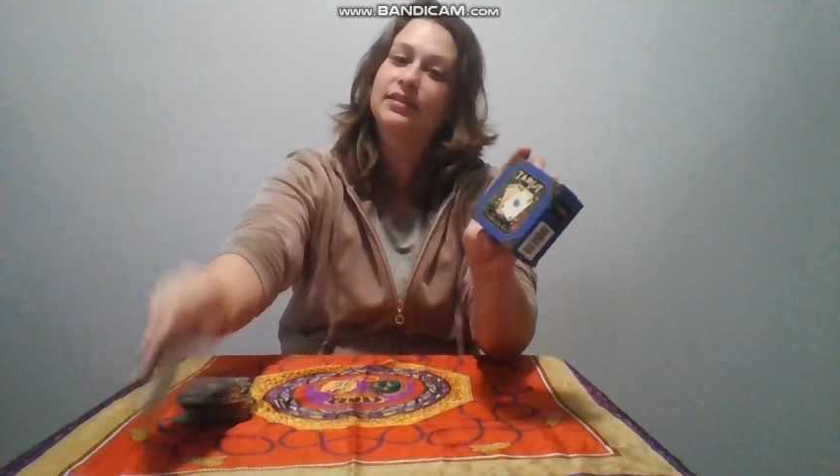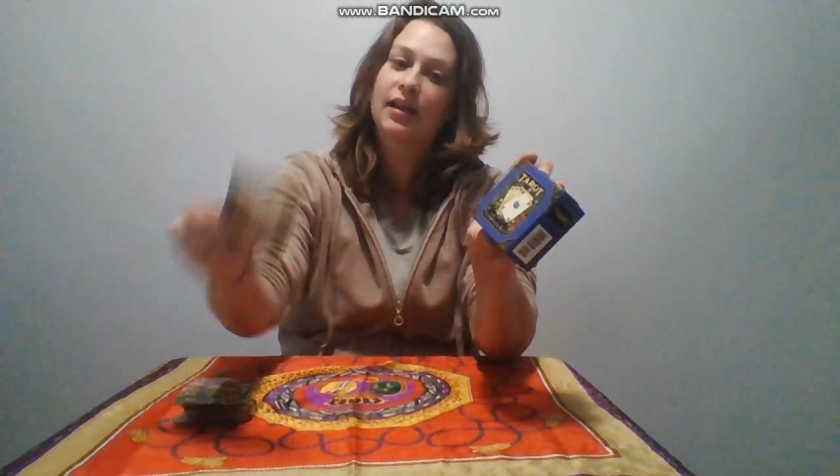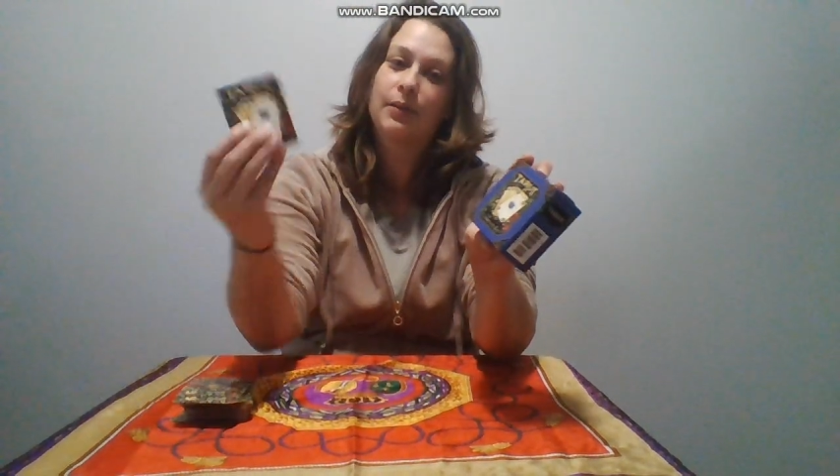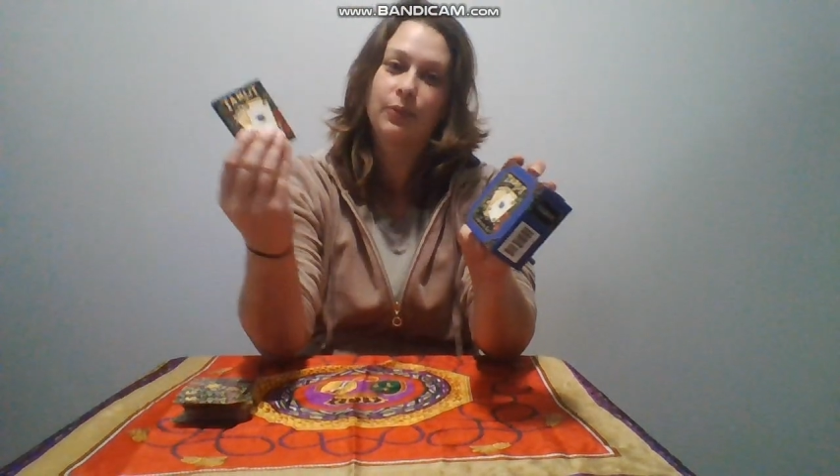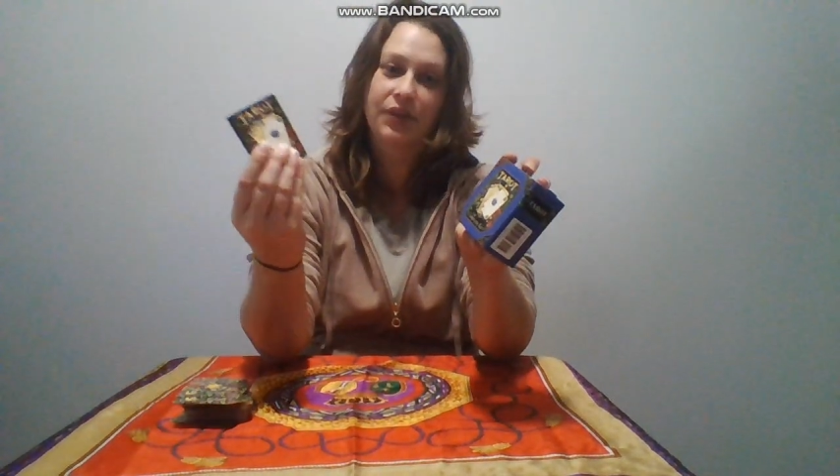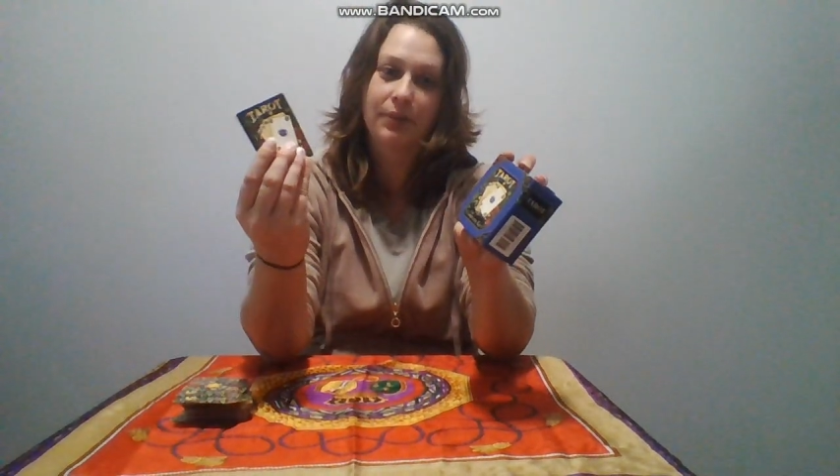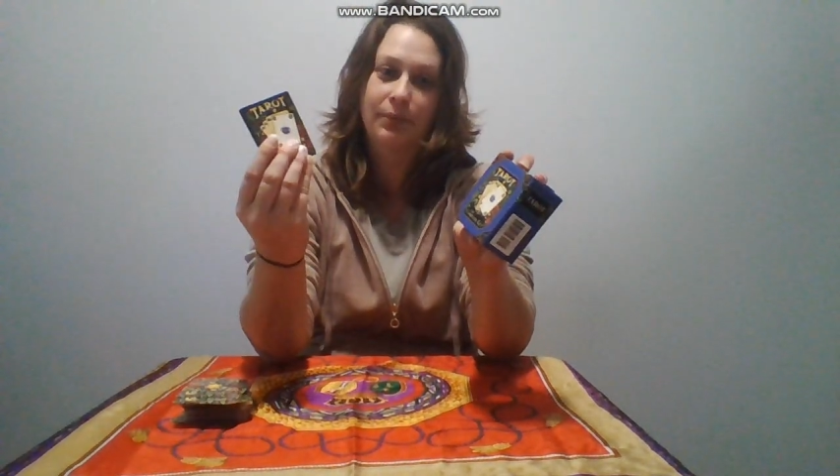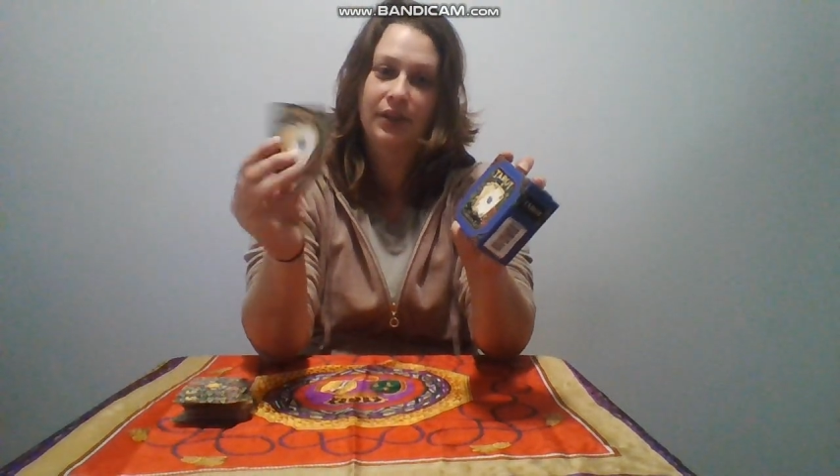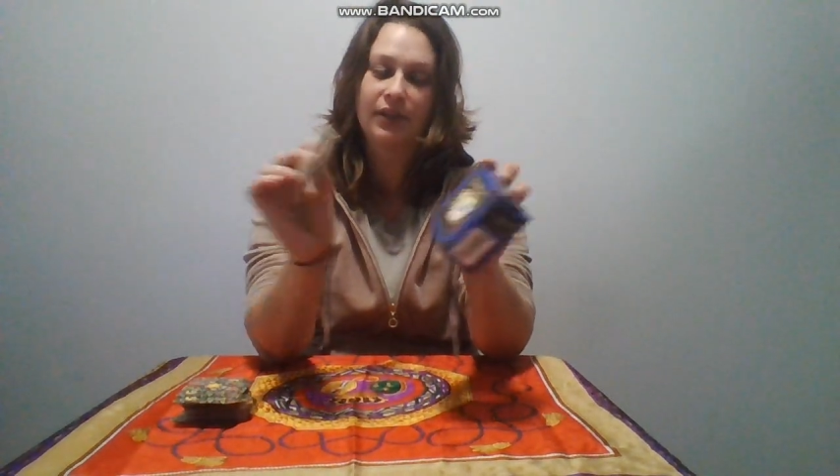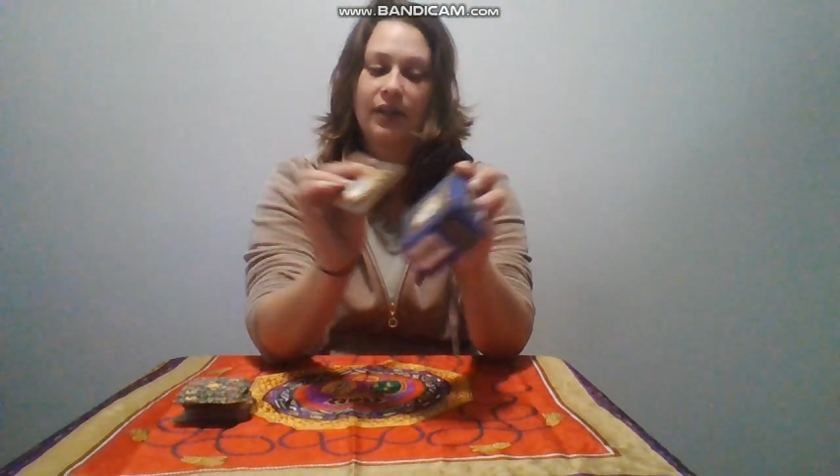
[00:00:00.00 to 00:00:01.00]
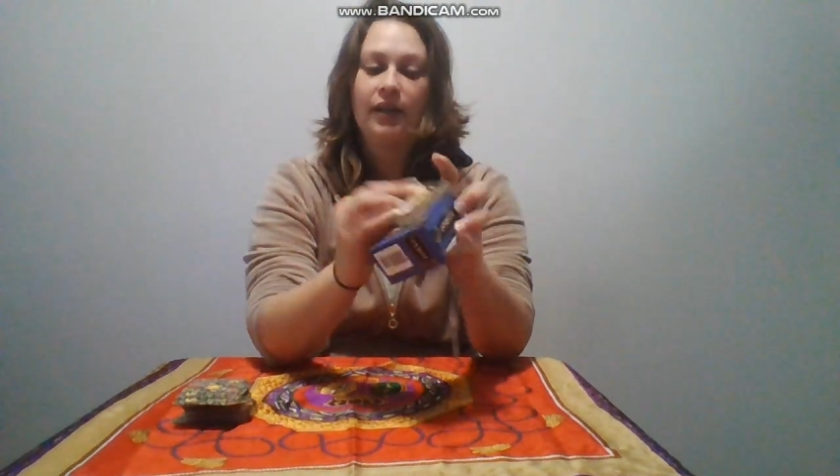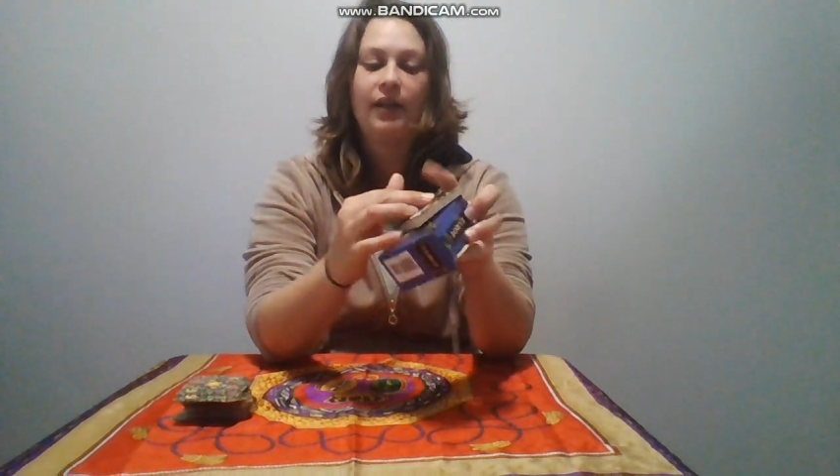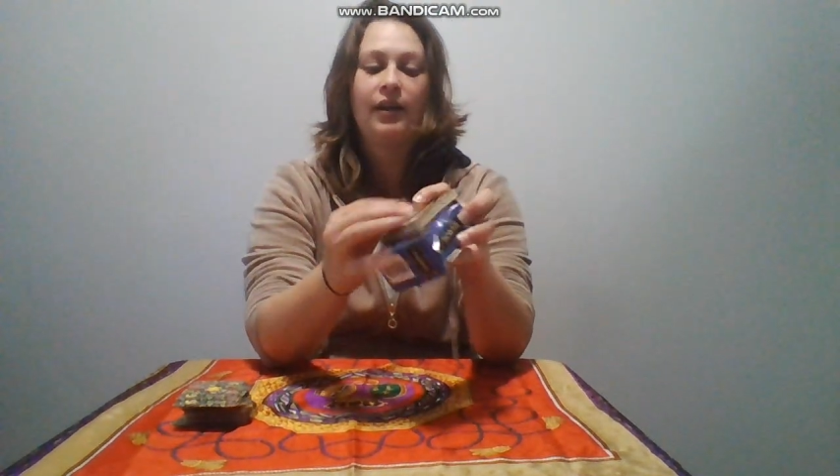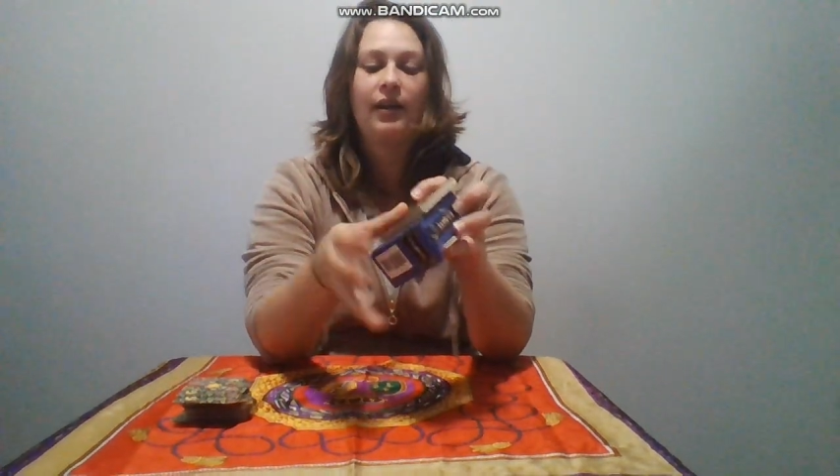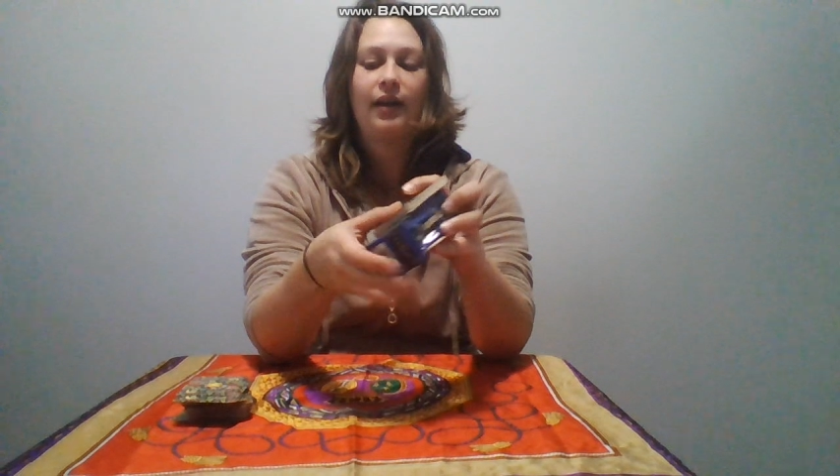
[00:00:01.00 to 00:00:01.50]
come with a book.
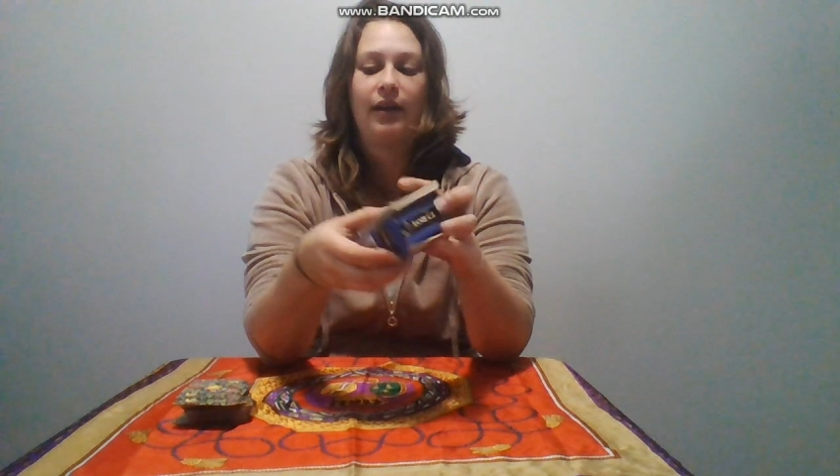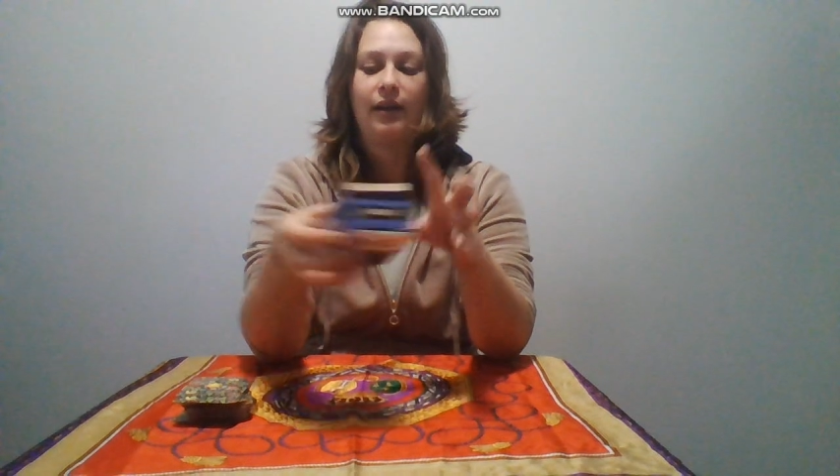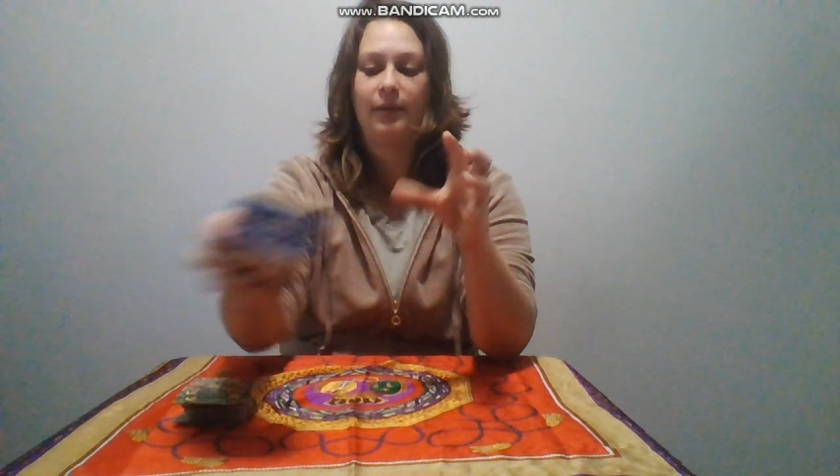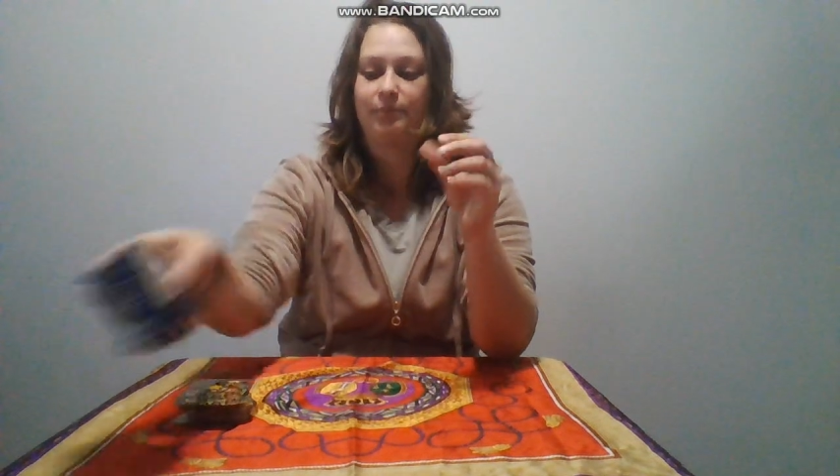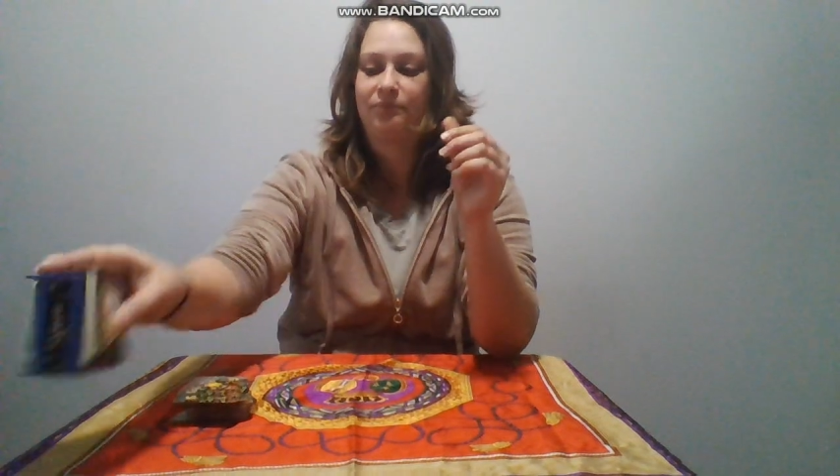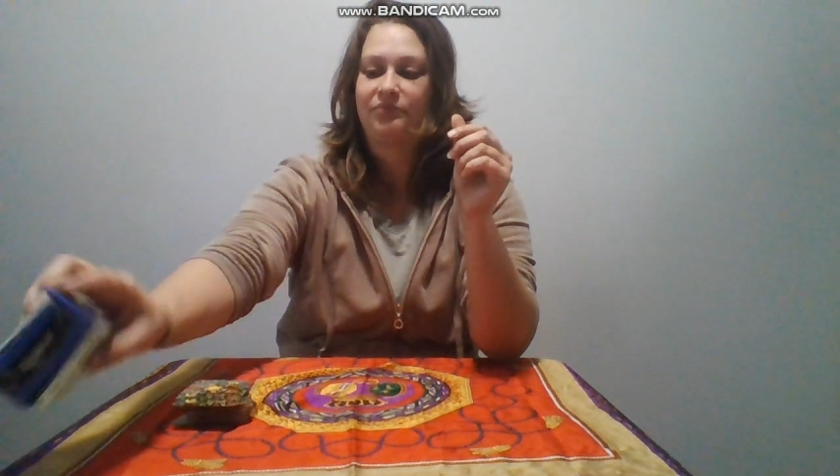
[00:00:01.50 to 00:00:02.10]
I